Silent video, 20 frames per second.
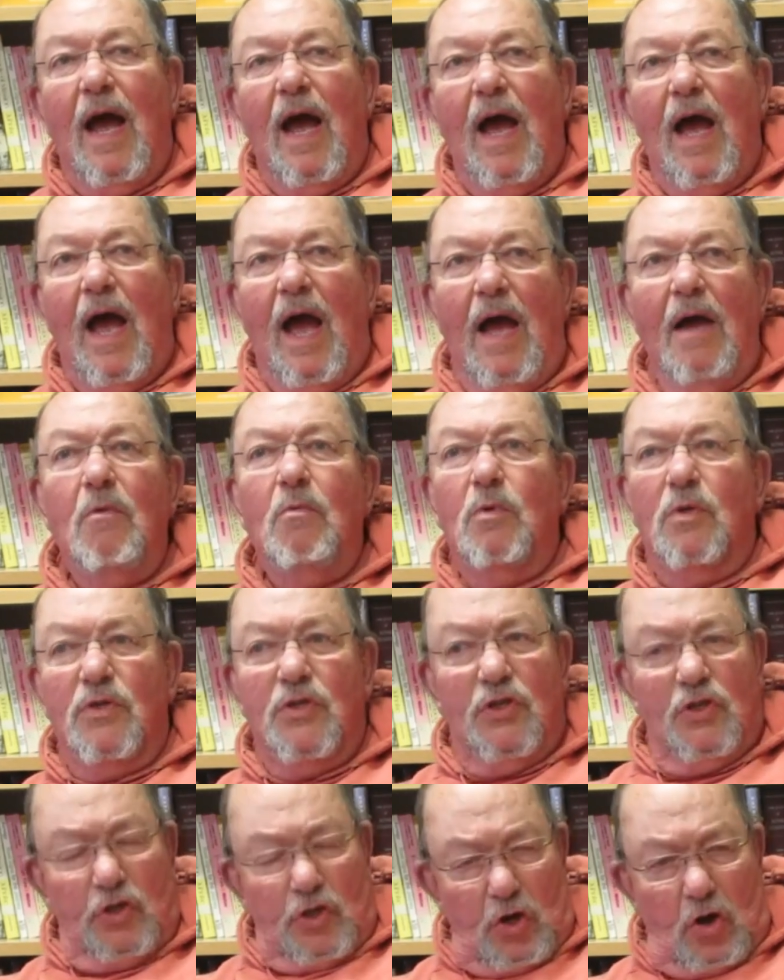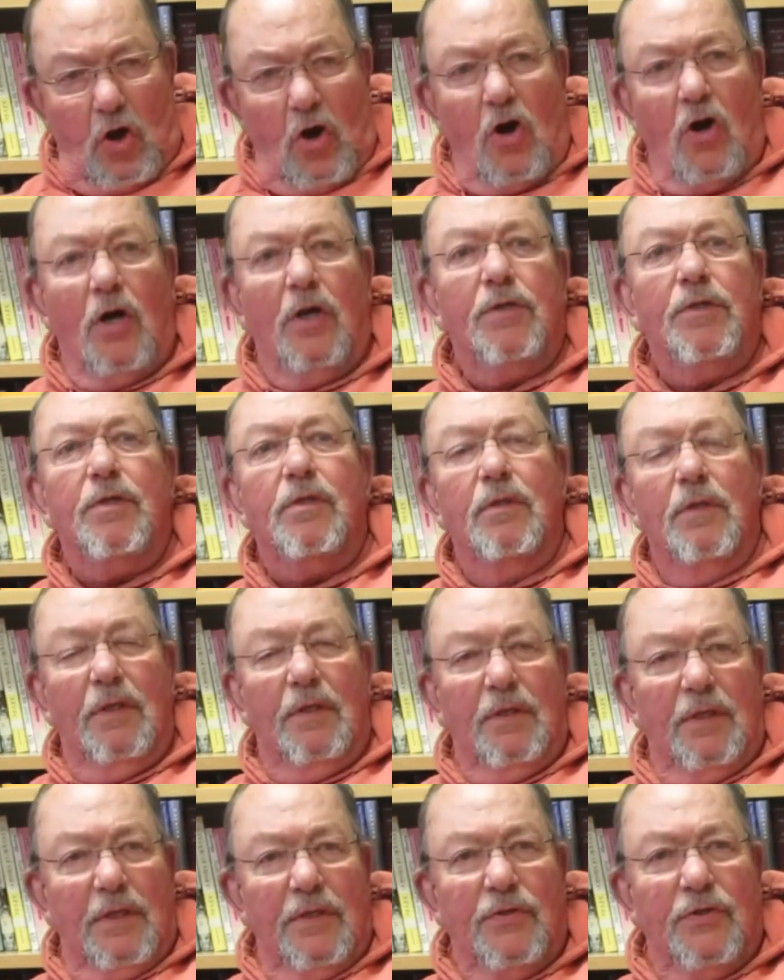I was taught
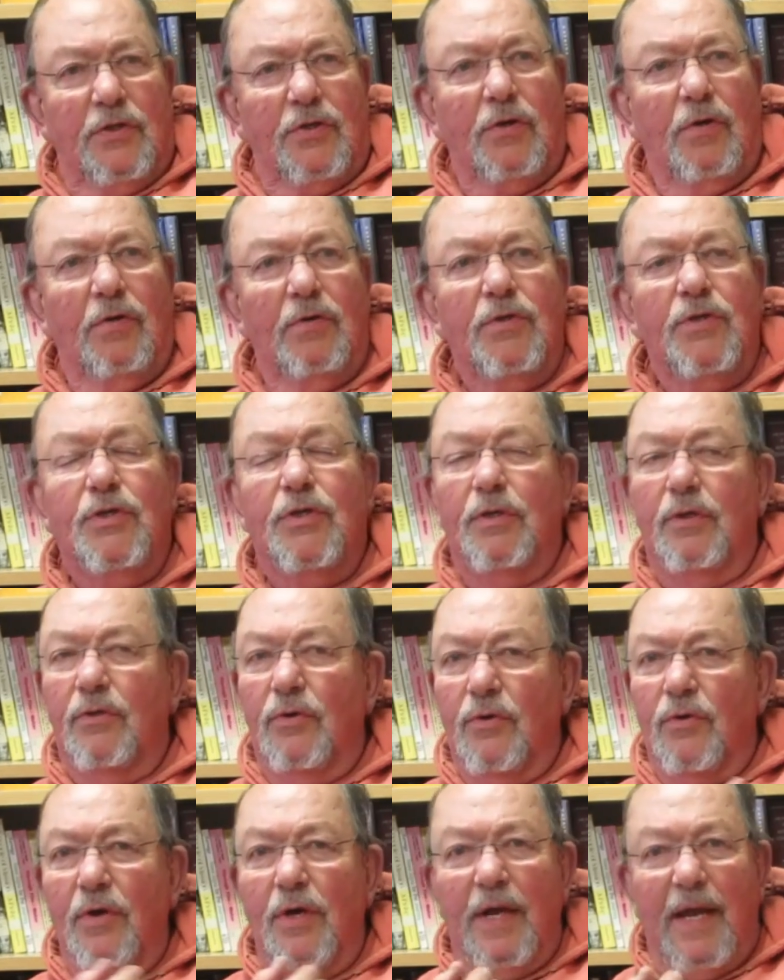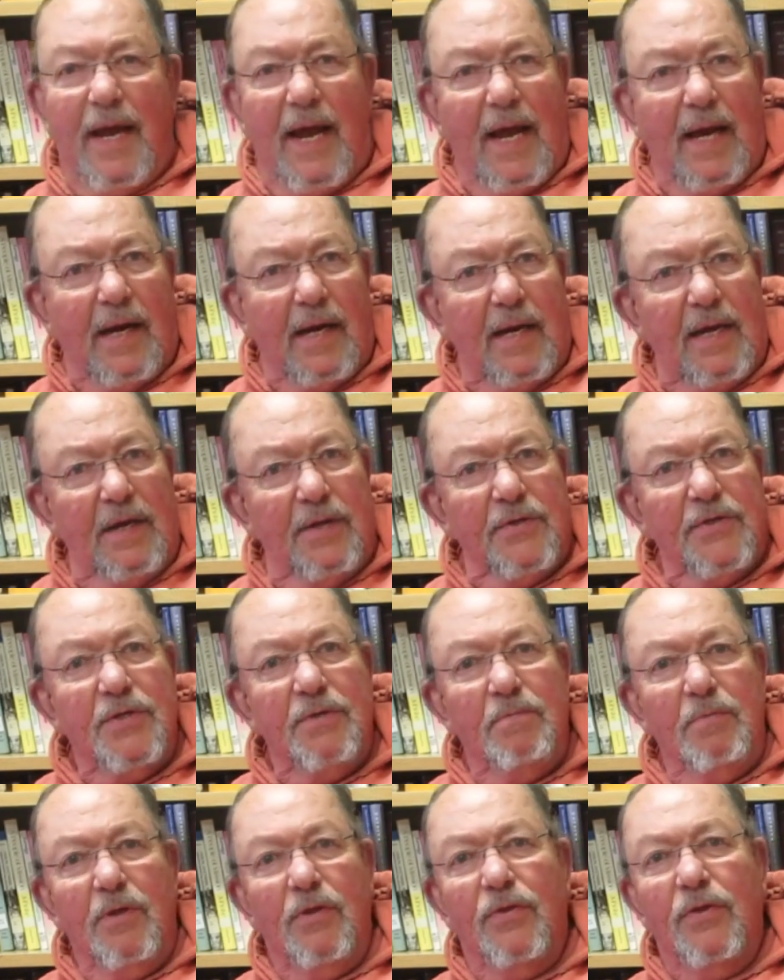in this church and during
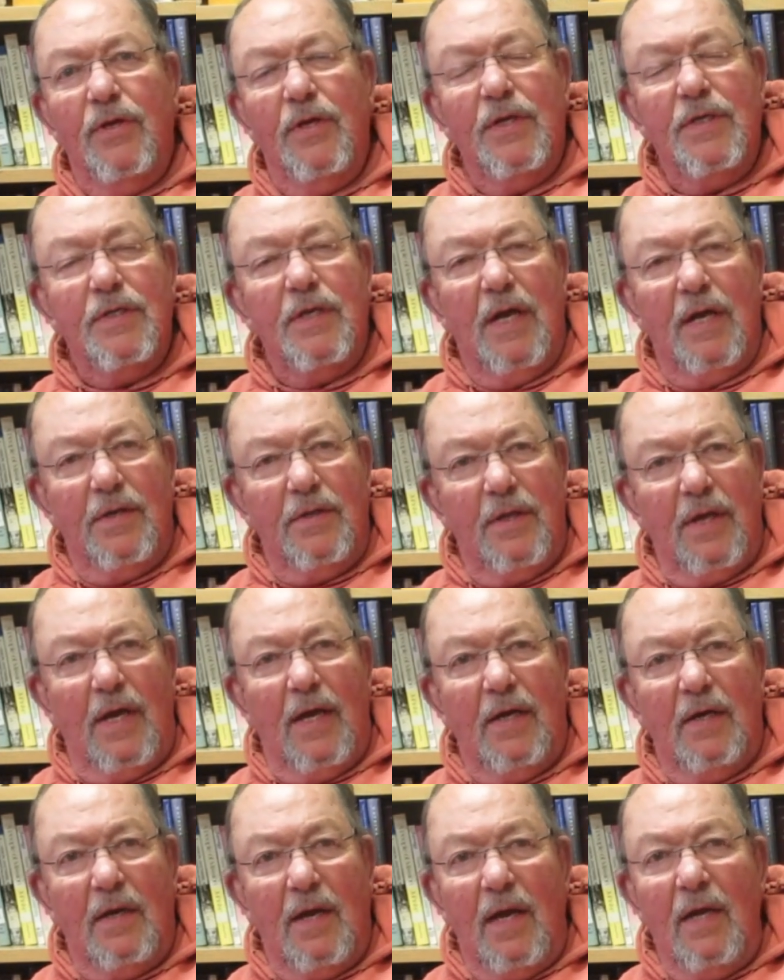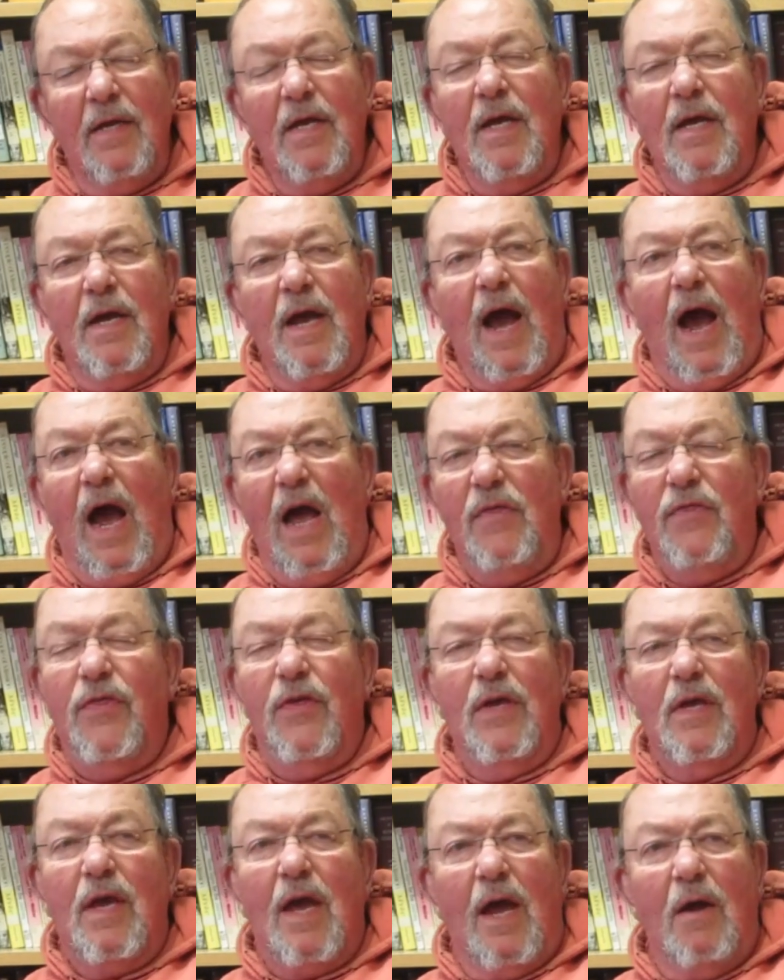catechism and things like that. I
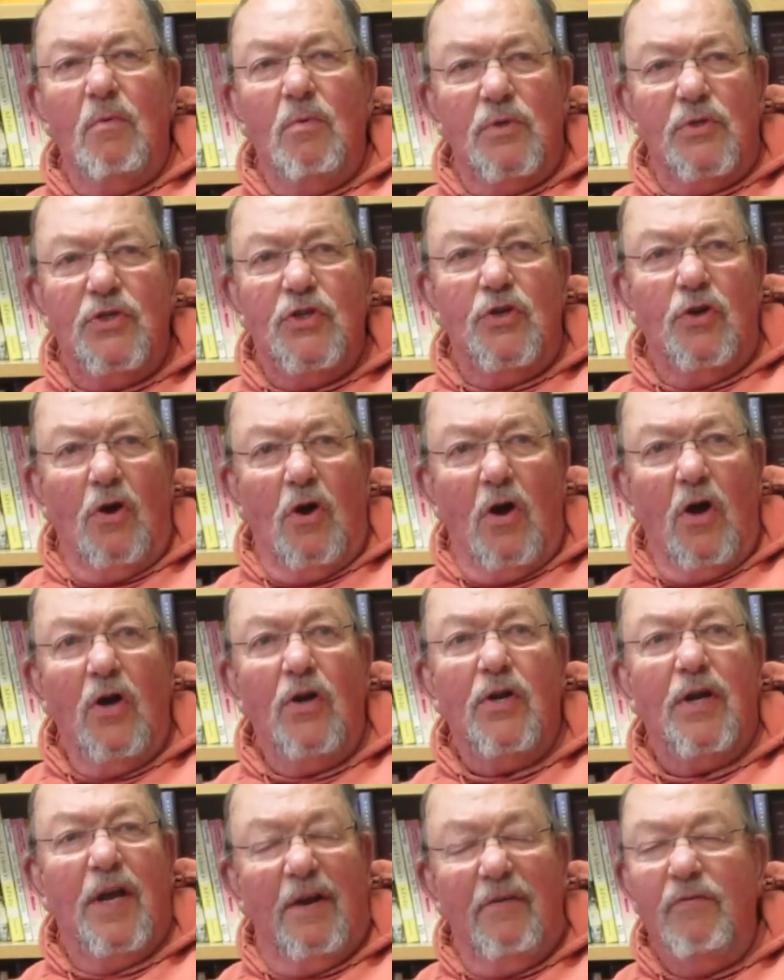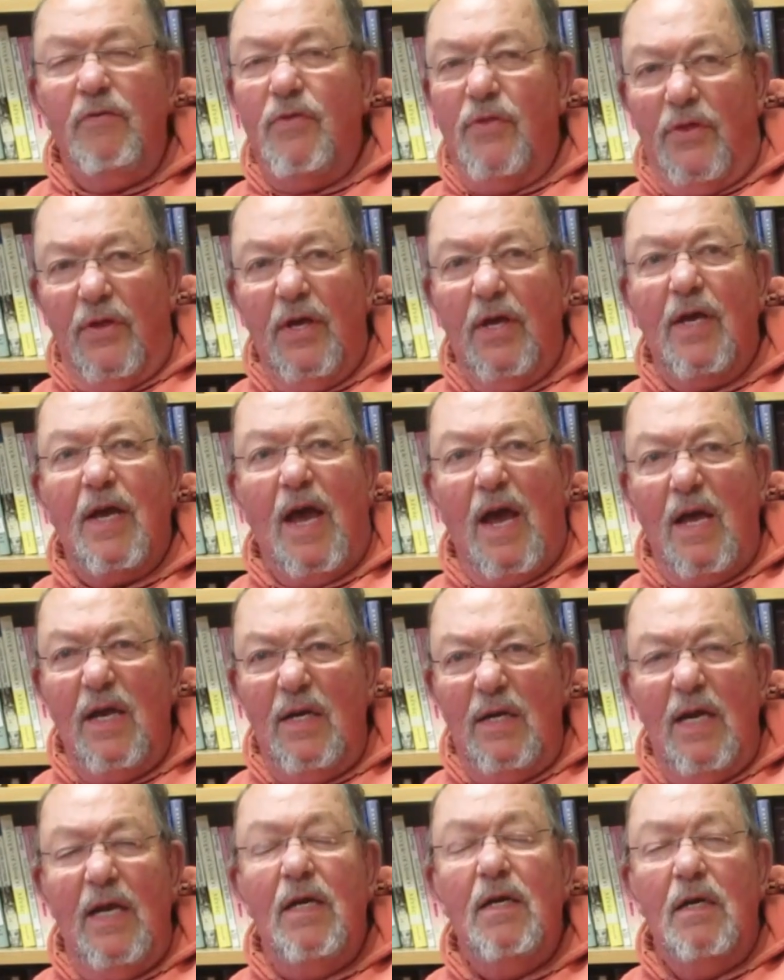think I was taught everything I
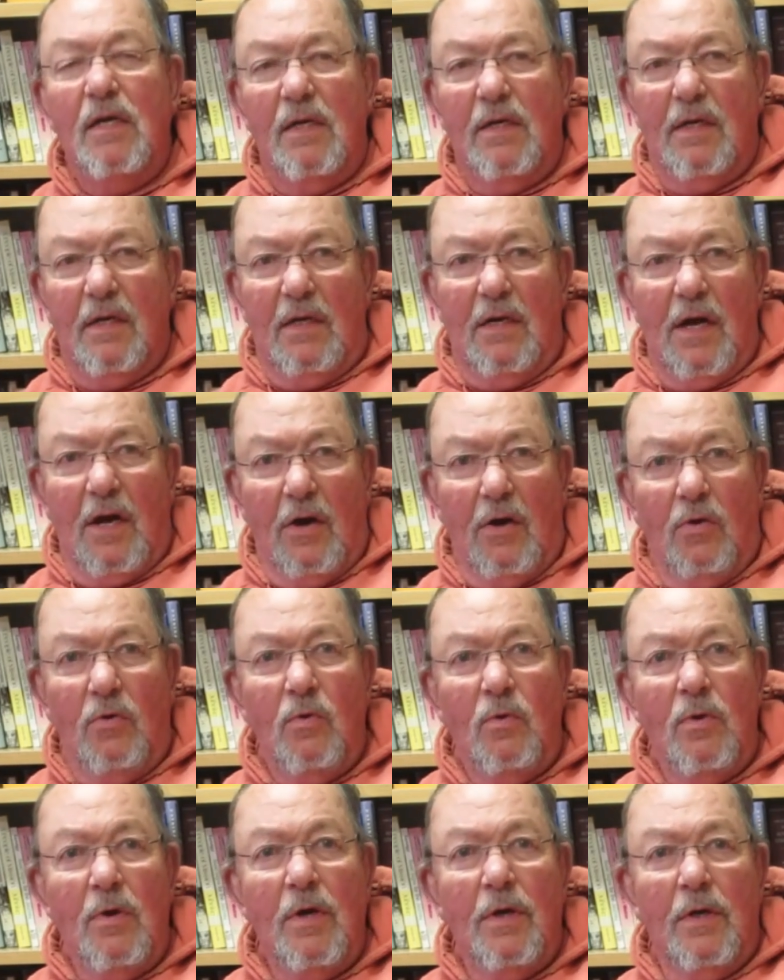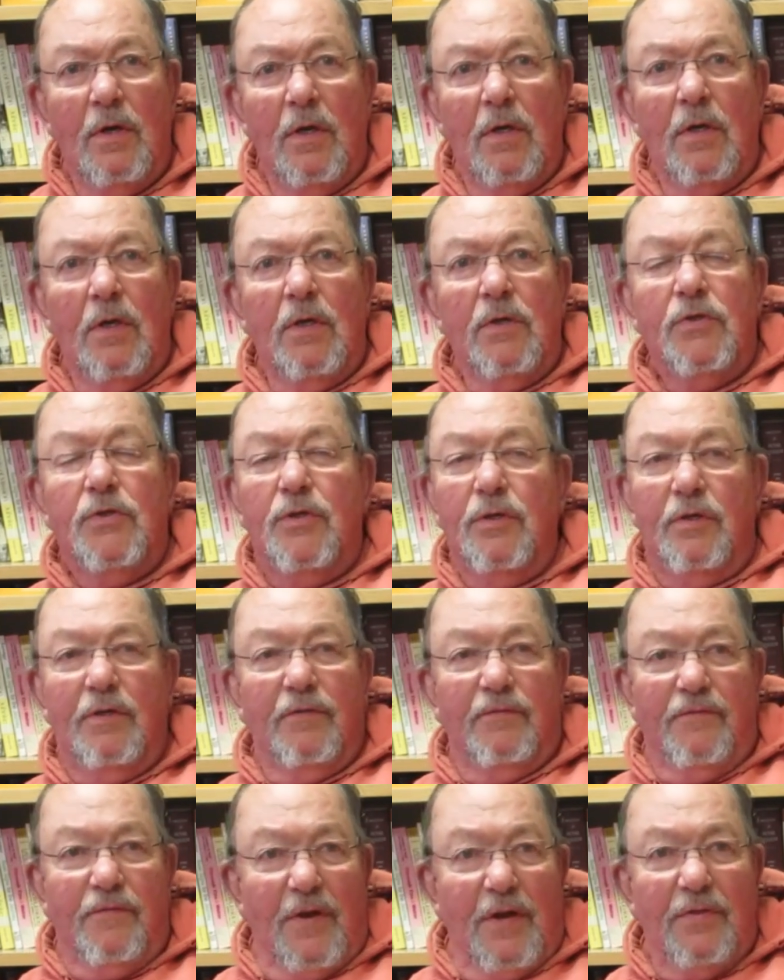needed to know to
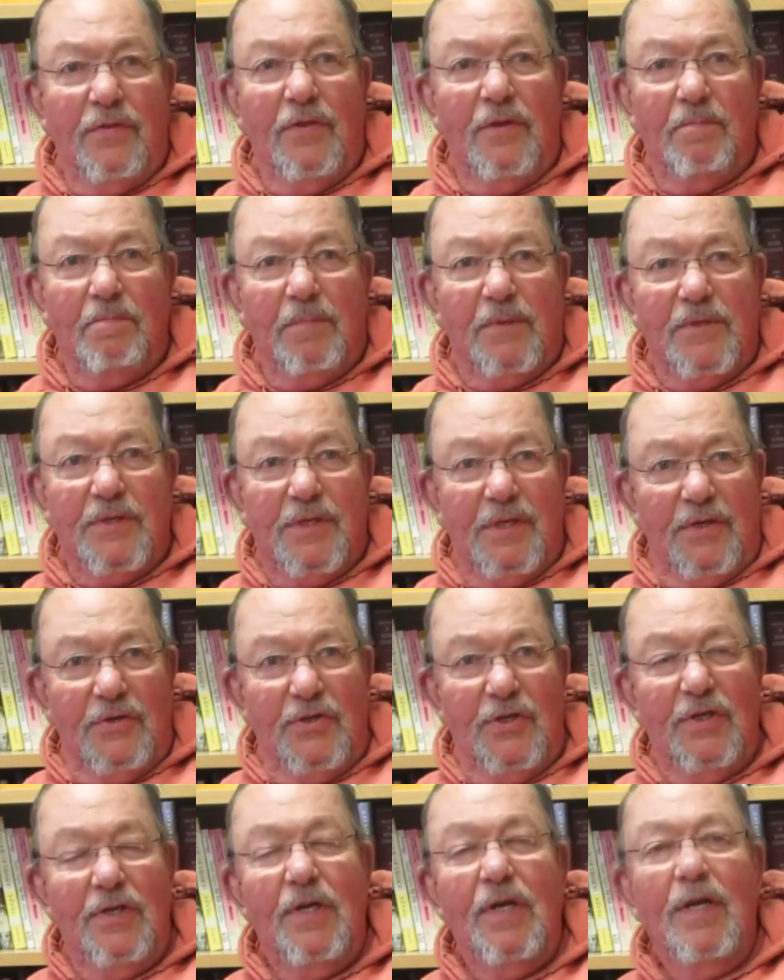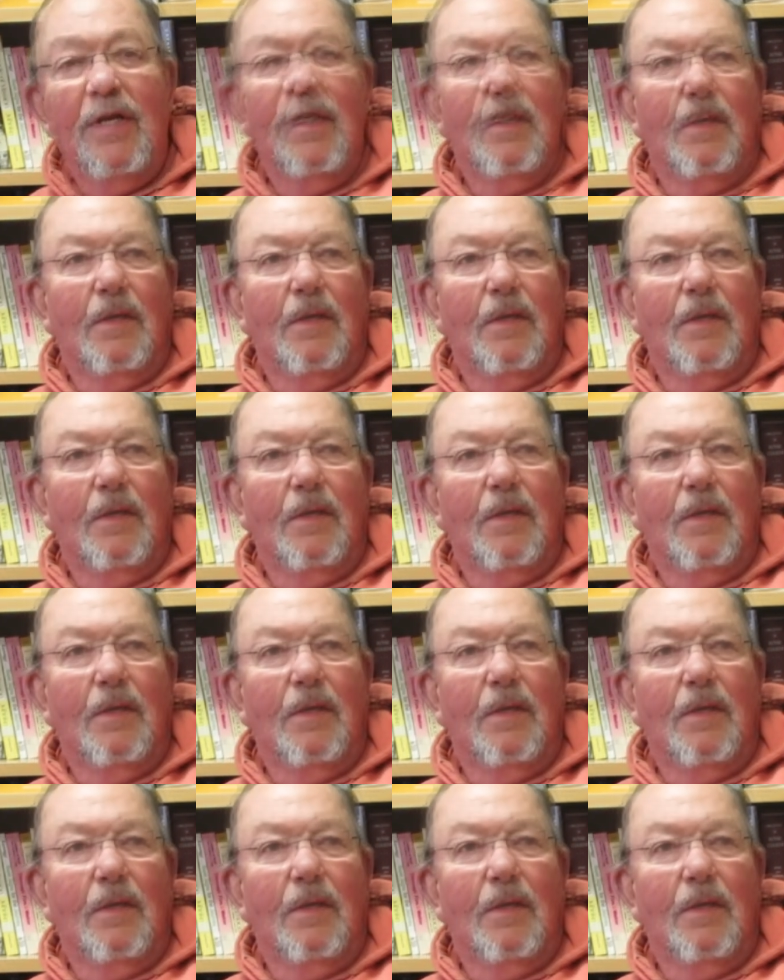defend the position.